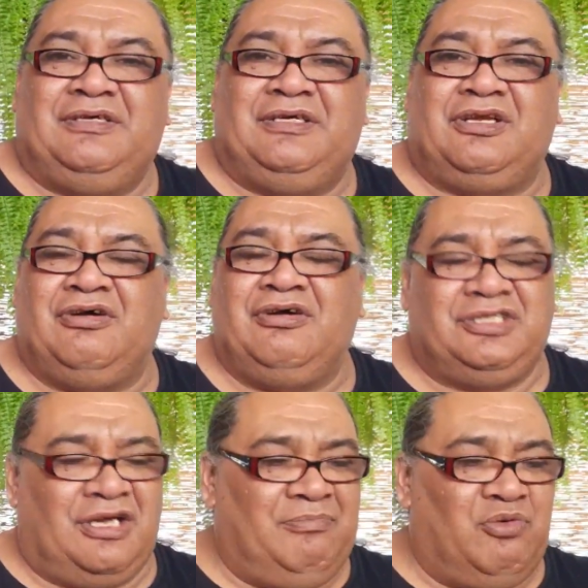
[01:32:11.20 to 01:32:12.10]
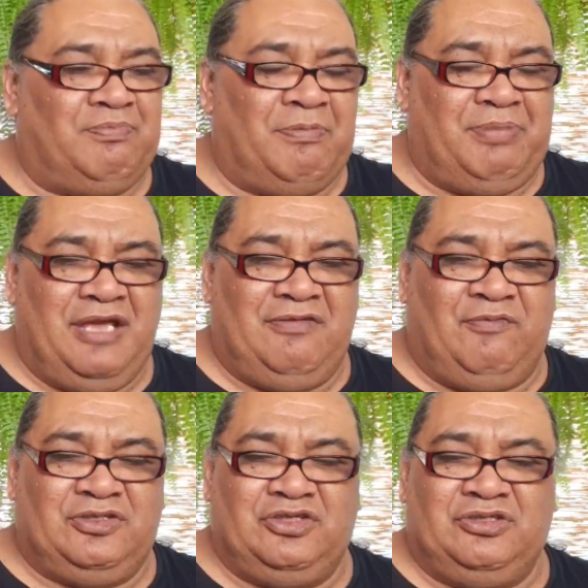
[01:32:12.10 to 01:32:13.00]
As long as I'm more
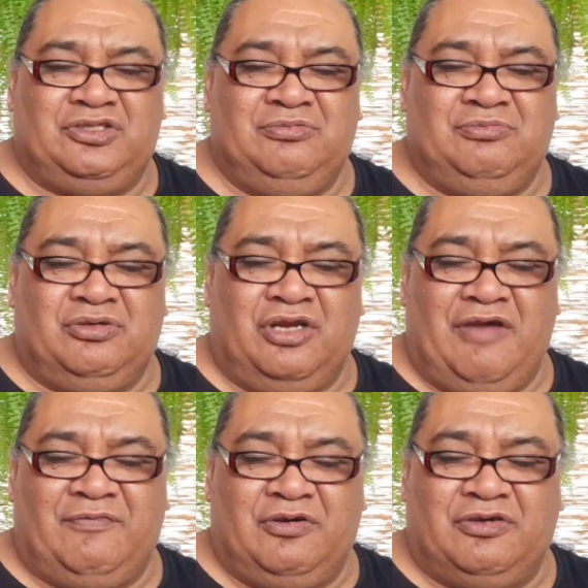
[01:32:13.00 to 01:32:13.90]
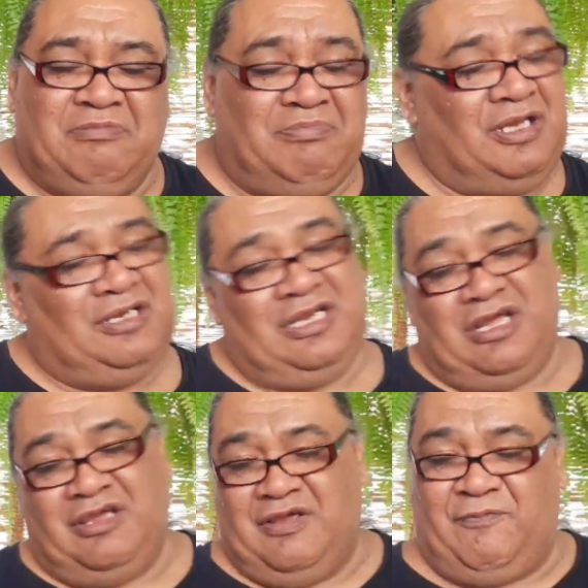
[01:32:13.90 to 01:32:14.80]
prepared to do more live cooking. But, you
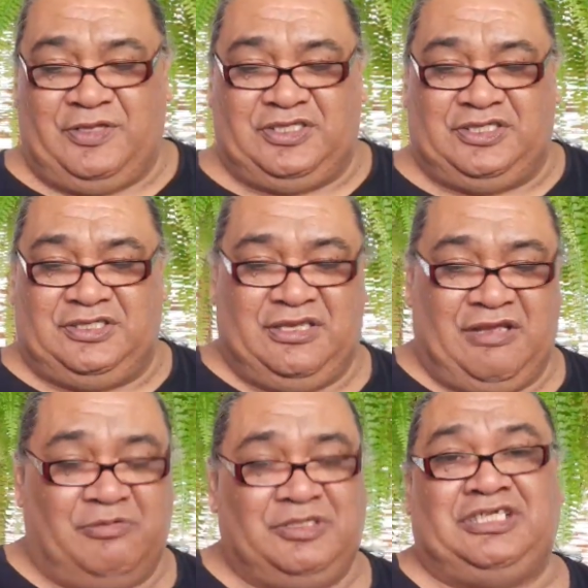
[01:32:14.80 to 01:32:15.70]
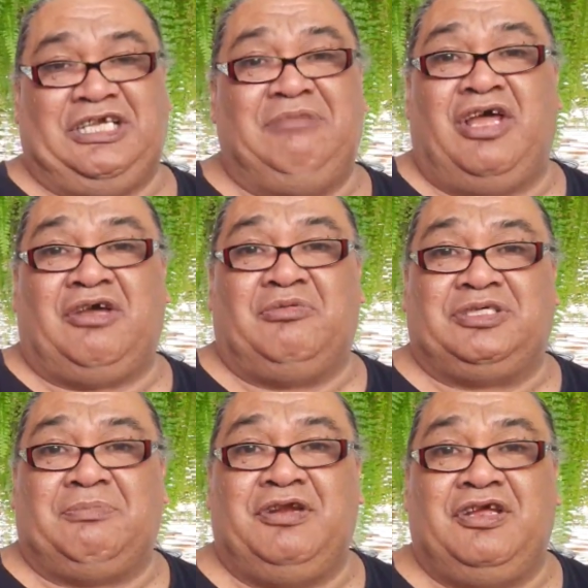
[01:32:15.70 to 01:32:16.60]
know, if it seemed like it
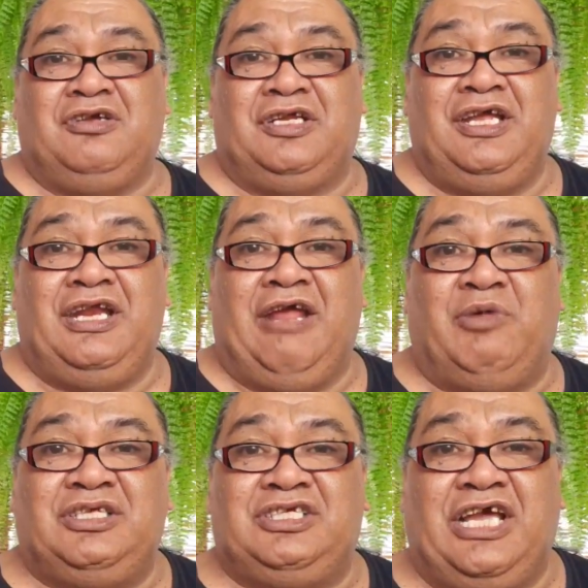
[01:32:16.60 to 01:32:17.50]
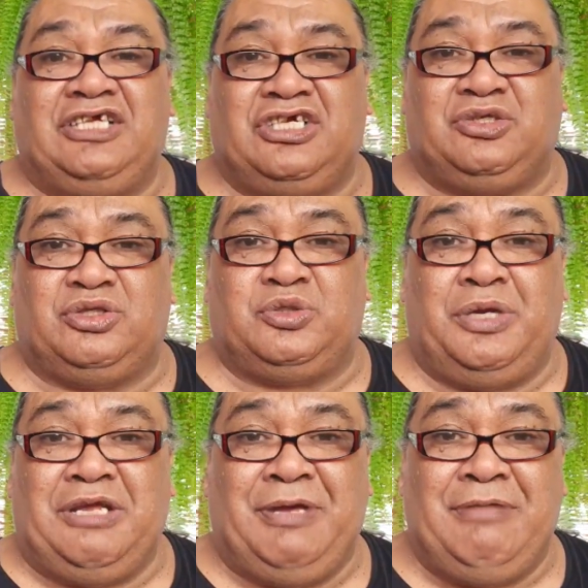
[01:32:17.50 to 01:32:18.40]
was a pretty good hit. At one stage, I saw
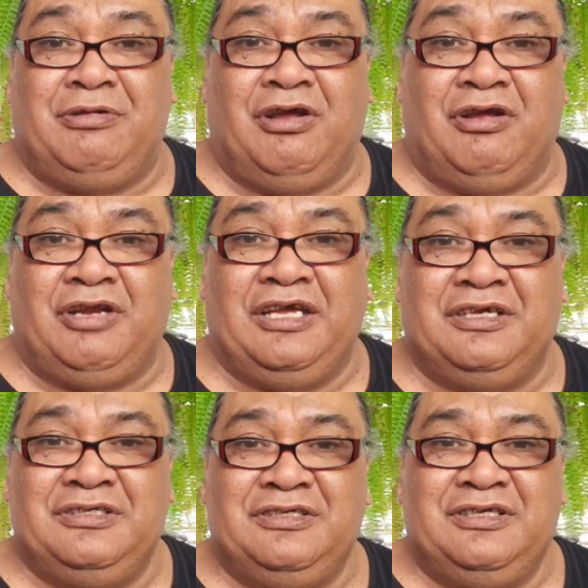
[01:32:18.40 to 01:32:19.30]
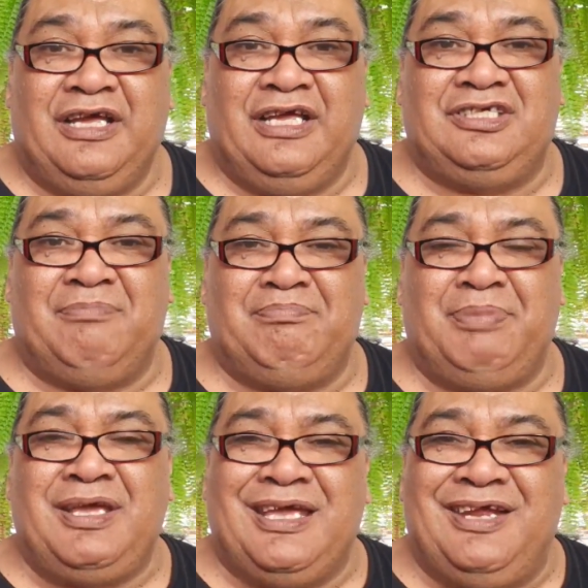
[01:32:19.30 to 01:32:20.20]
20 people on here and some
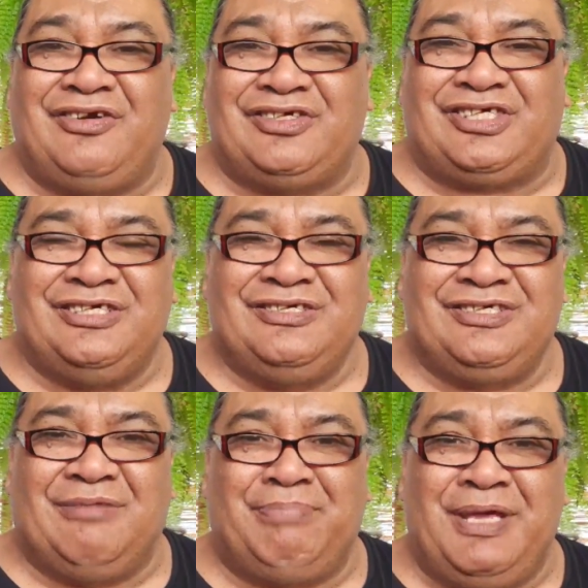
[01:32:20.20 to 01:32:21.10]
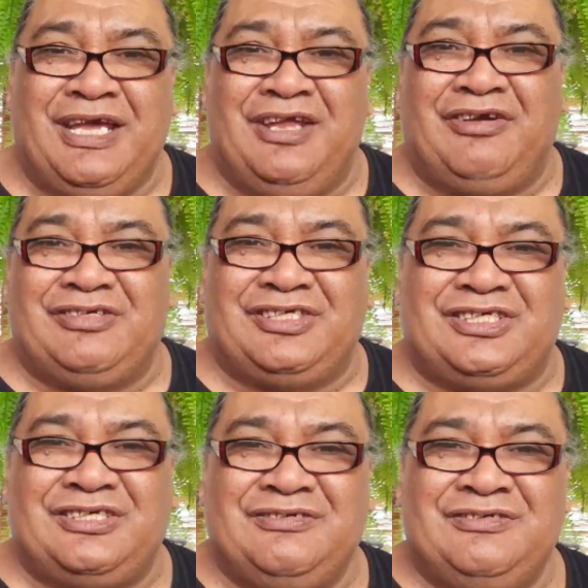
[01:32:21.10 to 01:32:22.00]
big hitters.
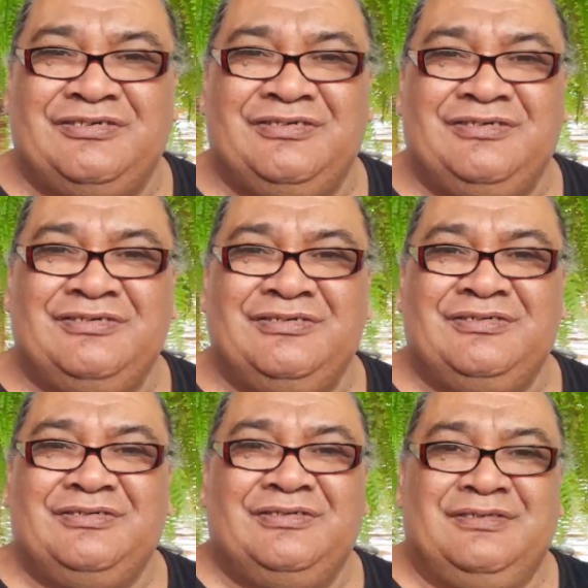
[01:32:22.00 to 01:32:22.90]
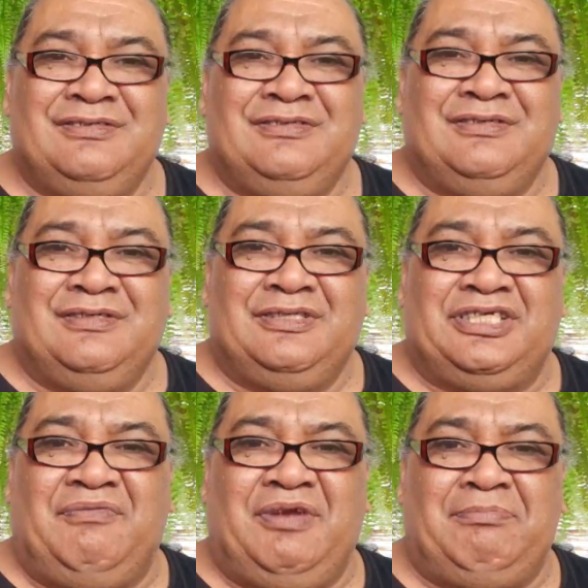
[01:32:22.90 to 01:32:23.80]

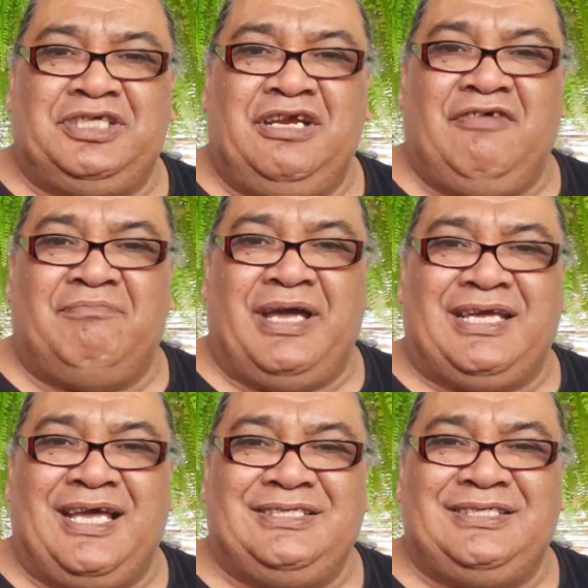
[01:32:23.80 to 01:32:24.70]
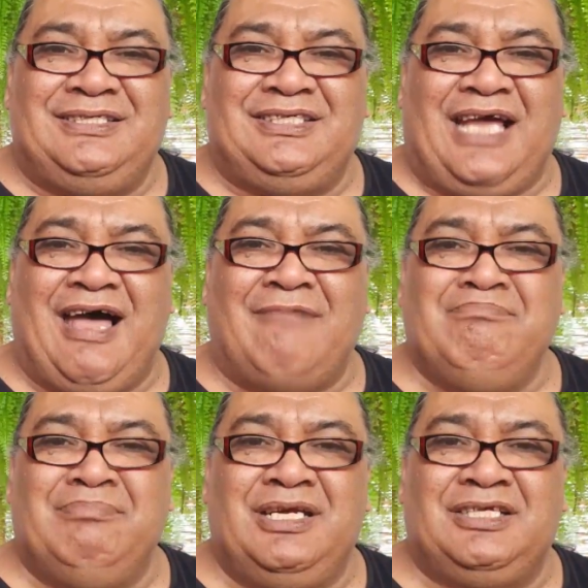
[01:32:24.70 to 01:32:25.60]
70% of my cousins are
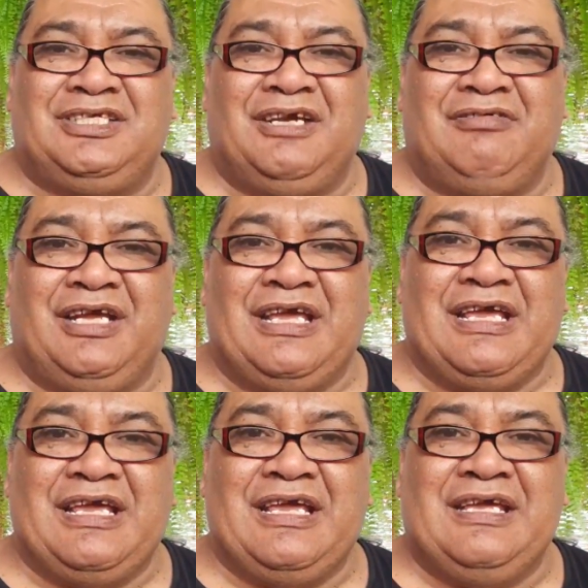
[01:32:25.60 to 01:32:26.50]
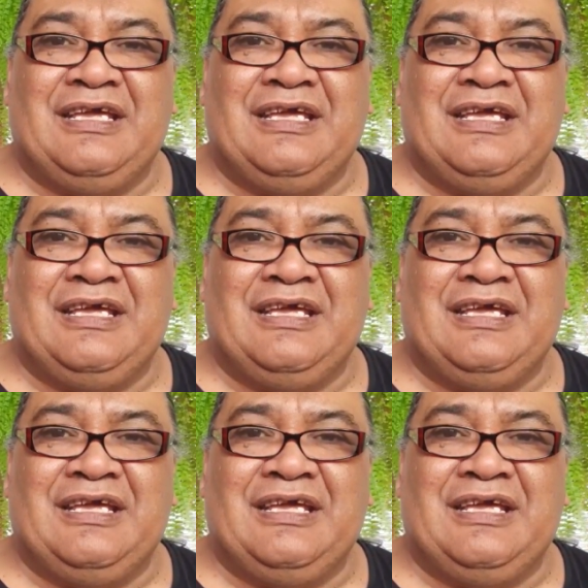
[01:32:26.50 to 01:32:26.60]
military.